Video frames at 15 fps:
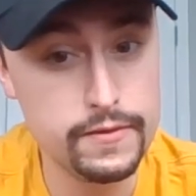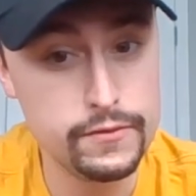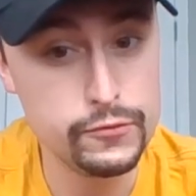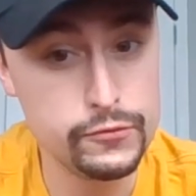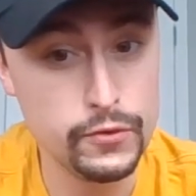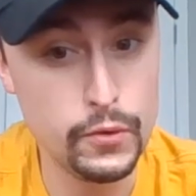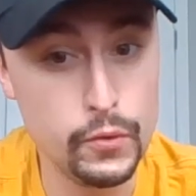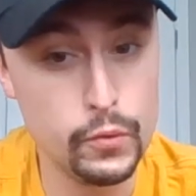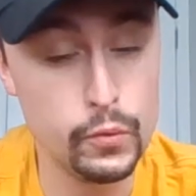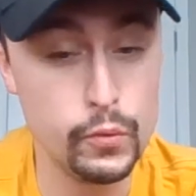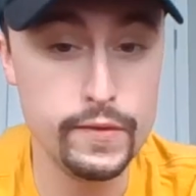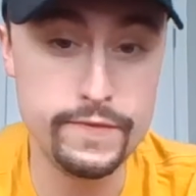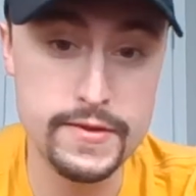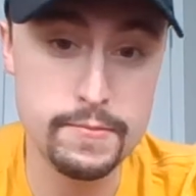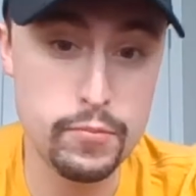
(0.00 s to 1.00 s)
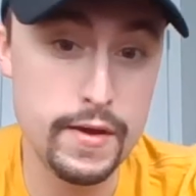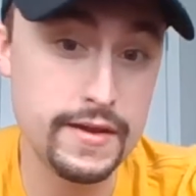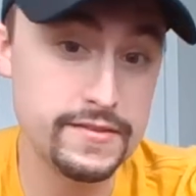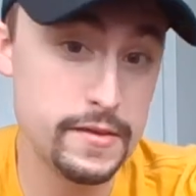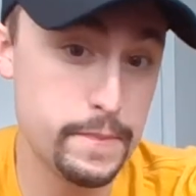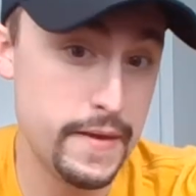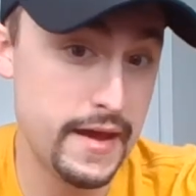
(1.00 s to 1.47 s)
So if he
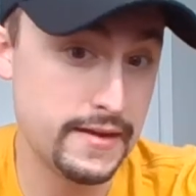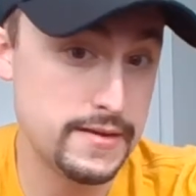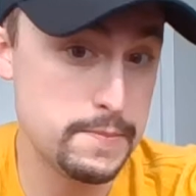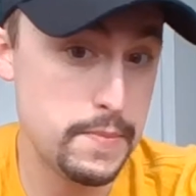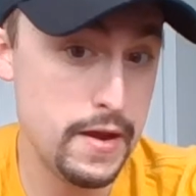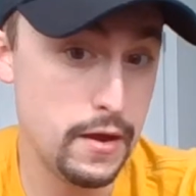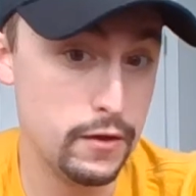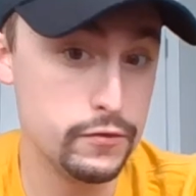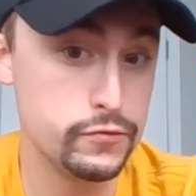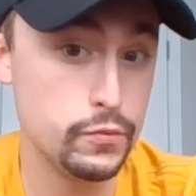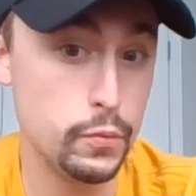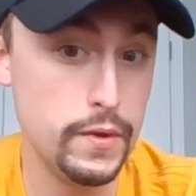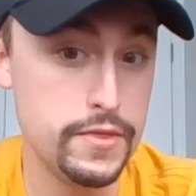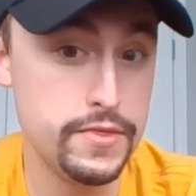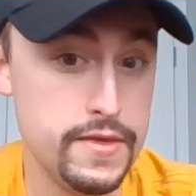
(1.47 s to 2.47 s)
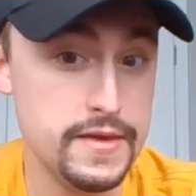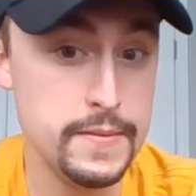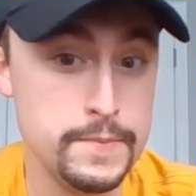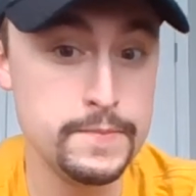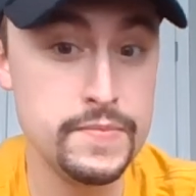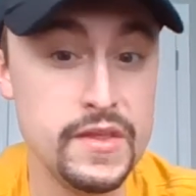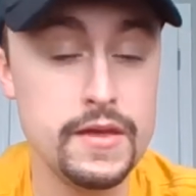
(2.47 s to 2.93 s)
brings it back to Paris with
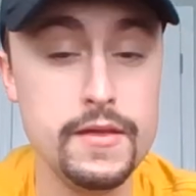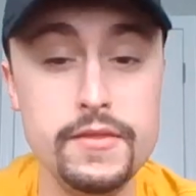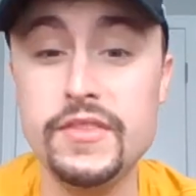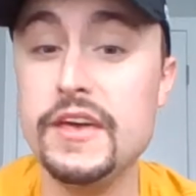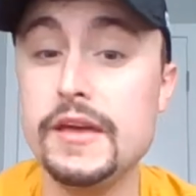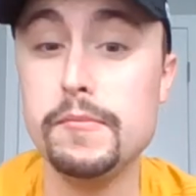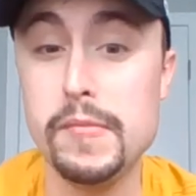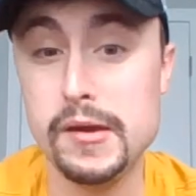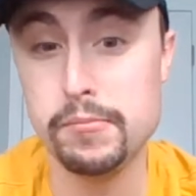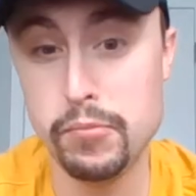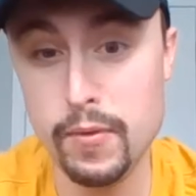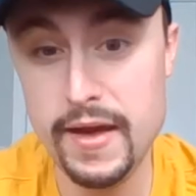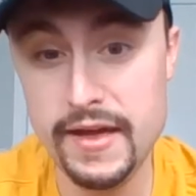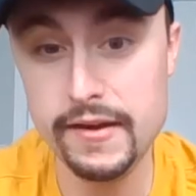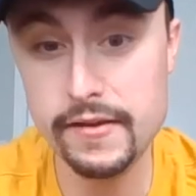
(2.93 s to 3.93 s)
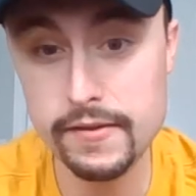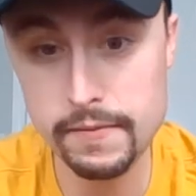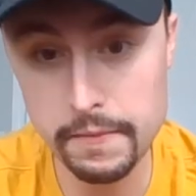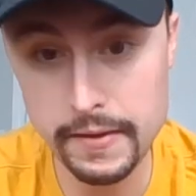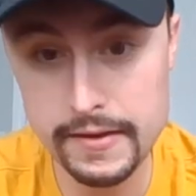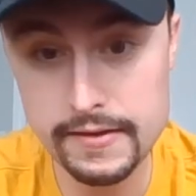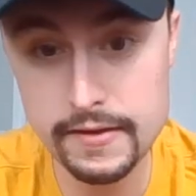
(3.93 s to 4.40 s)
him, they can make bread,
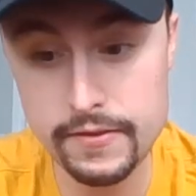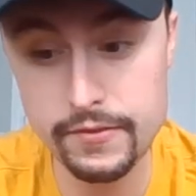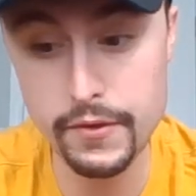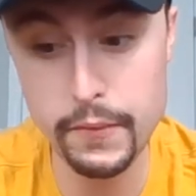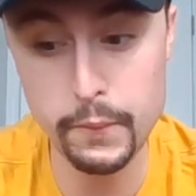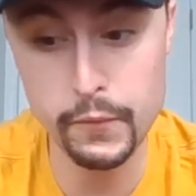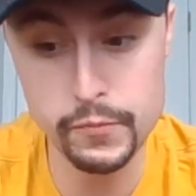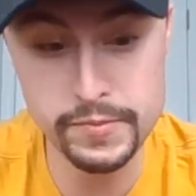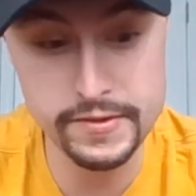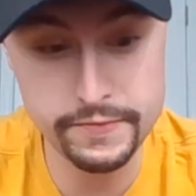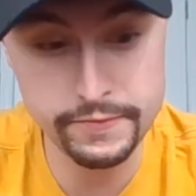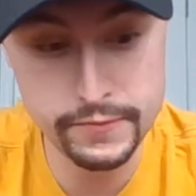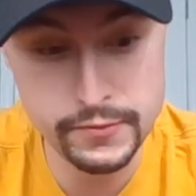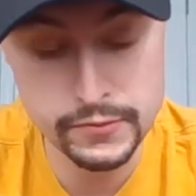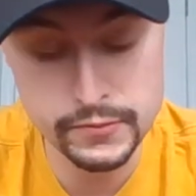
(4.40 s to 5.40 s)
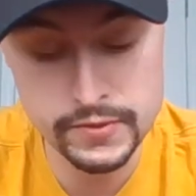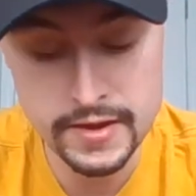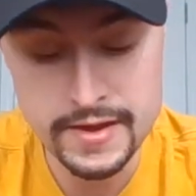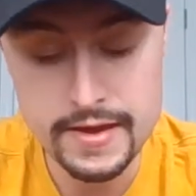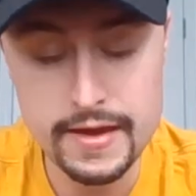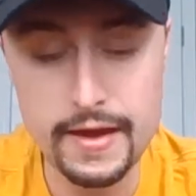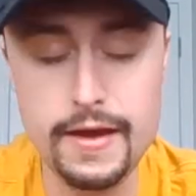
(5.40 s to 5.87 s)
right? And there will be food.
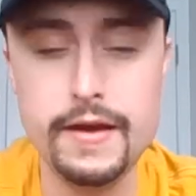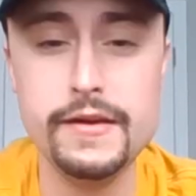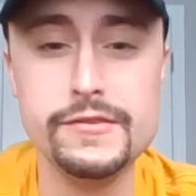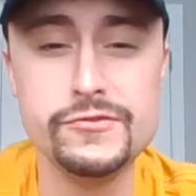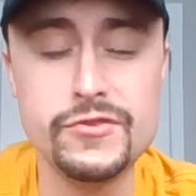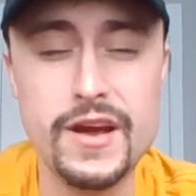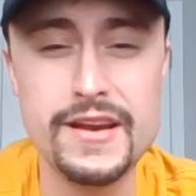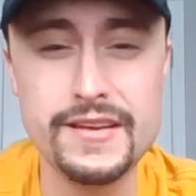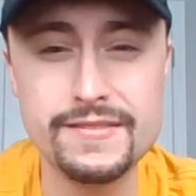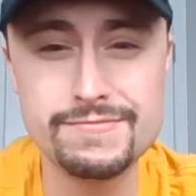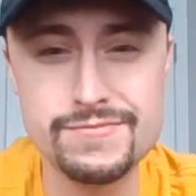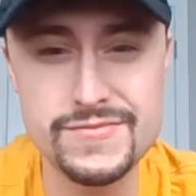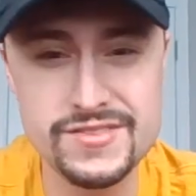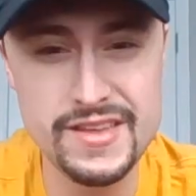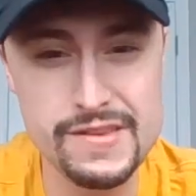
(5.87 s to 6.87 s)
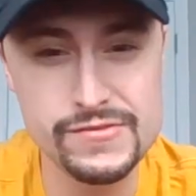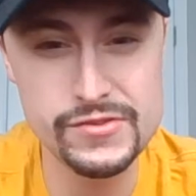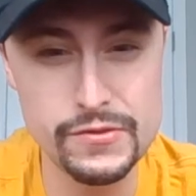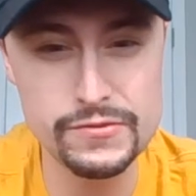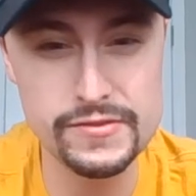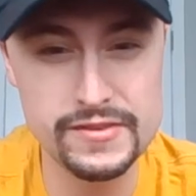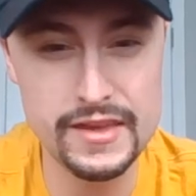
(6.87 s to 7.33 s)
He's trying to save his
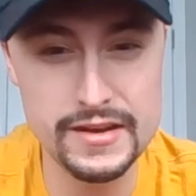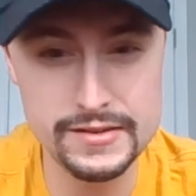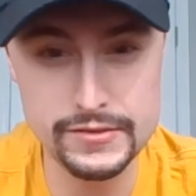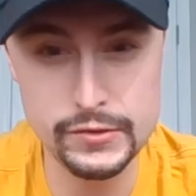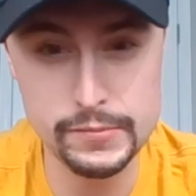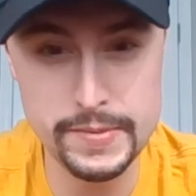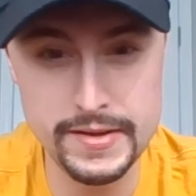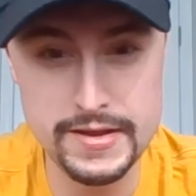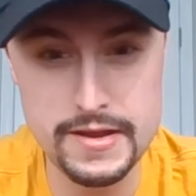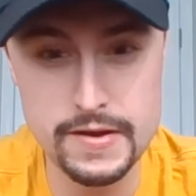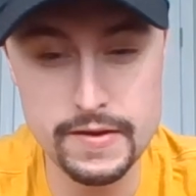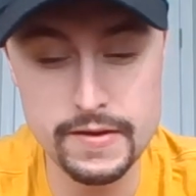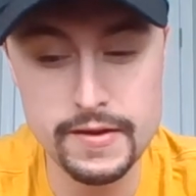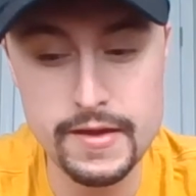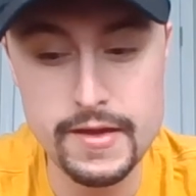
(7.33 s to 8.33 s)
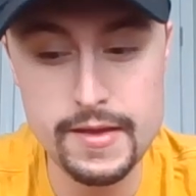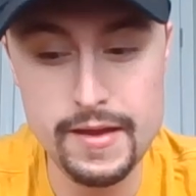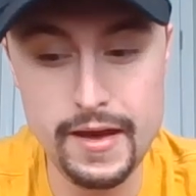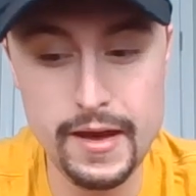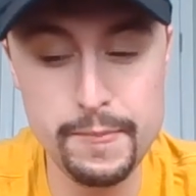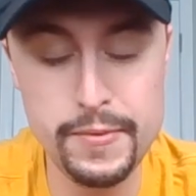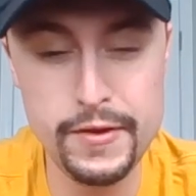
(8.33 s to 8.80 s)
own skin a little bit here,
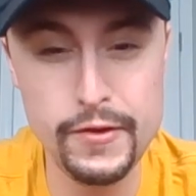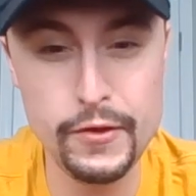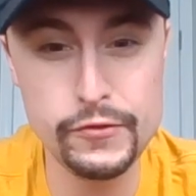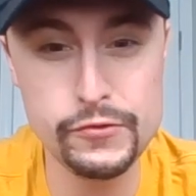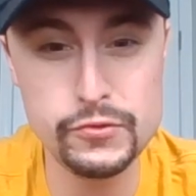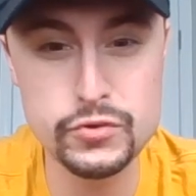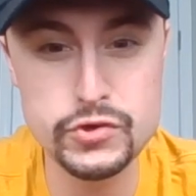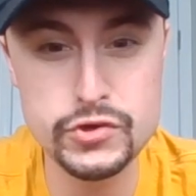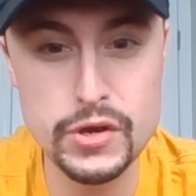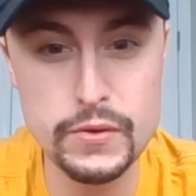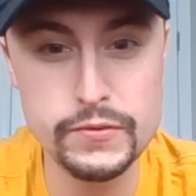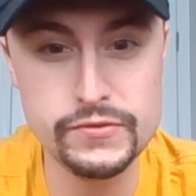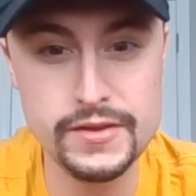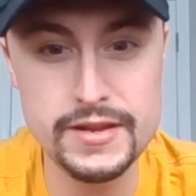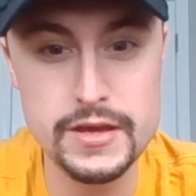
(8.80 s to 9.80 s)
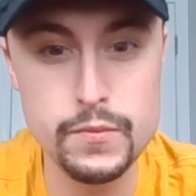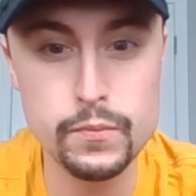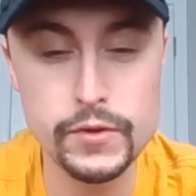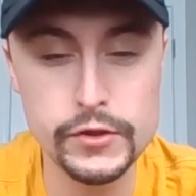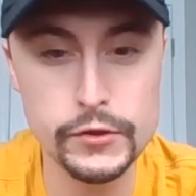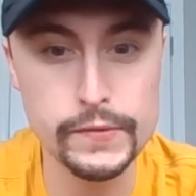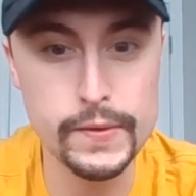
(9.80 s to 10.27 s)
but it also shows that he
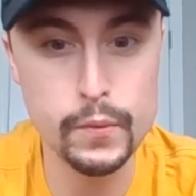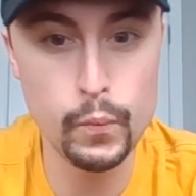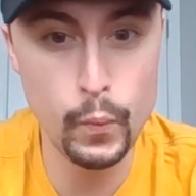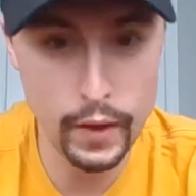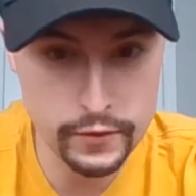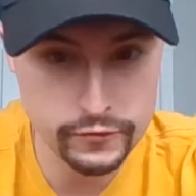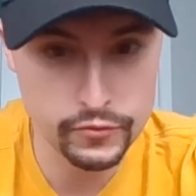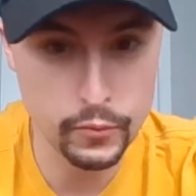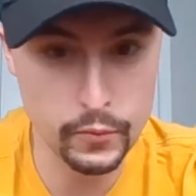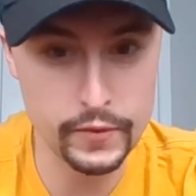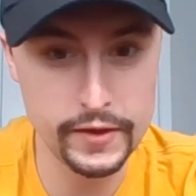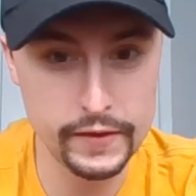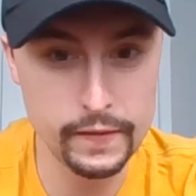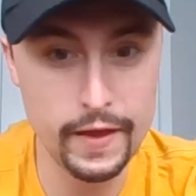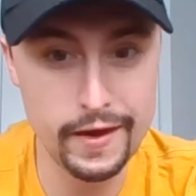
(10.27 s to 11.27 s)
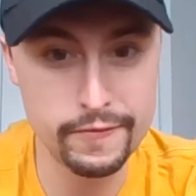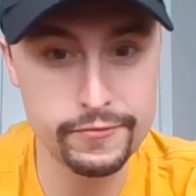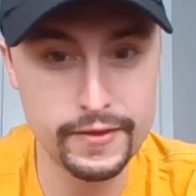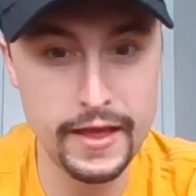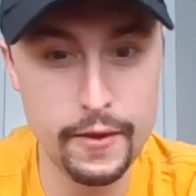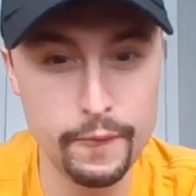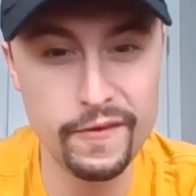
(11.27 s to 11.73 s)
clearly was hoarding a lot of
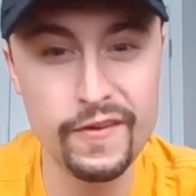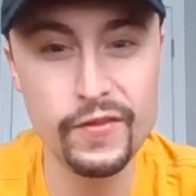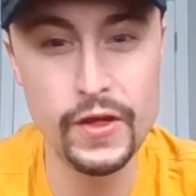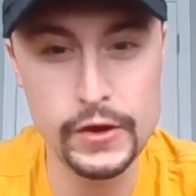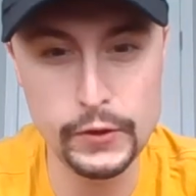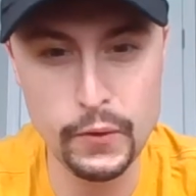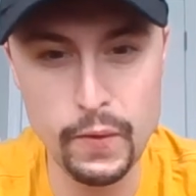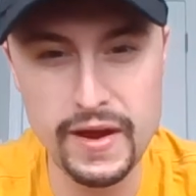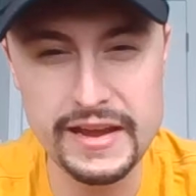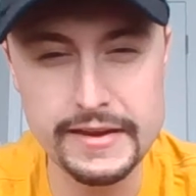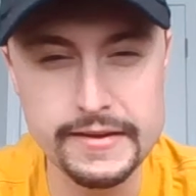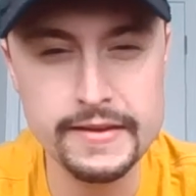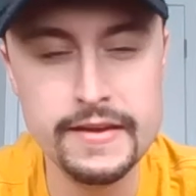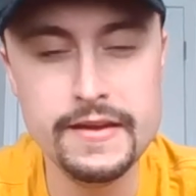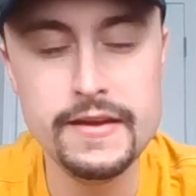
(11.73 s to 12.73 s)
flour and a lot of grain.